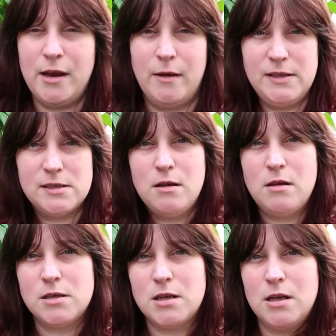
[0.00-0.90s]
Now it's
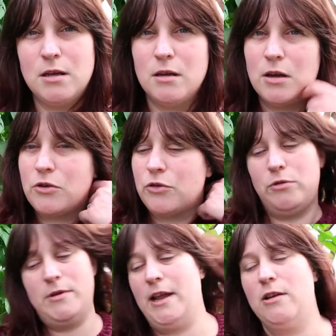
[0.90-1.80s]
got a
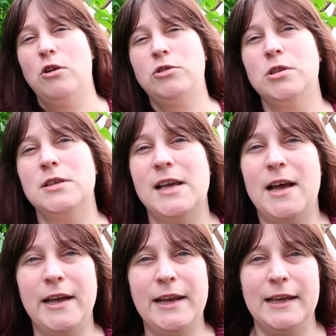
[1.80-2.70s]
crew neck, not as
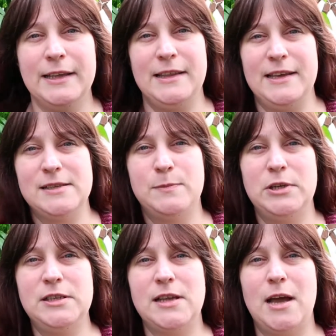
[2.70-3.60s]
high like this,
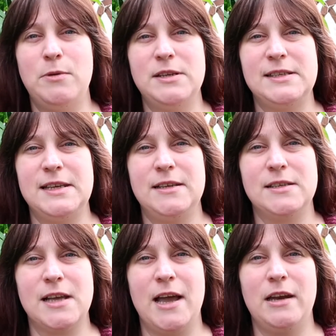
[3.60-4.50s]
but it's, I would say
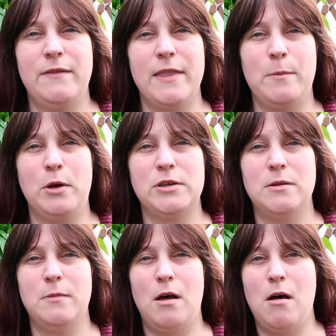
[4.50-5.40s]
it's kind of at the
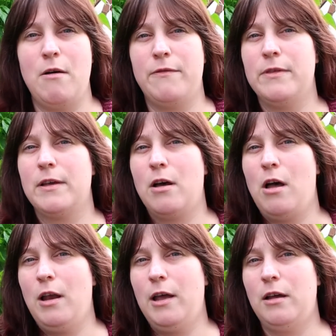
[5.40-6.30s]
bottom of the
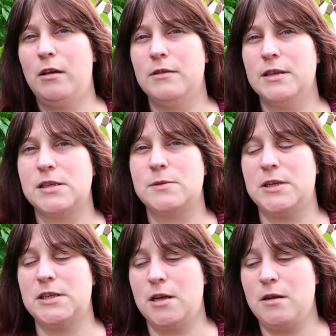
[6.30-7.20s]
collar on this
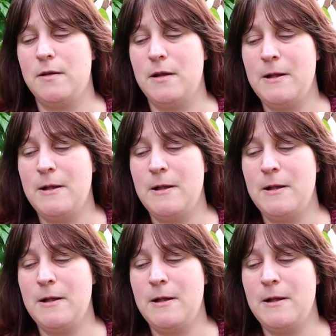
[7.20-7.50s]
sweater.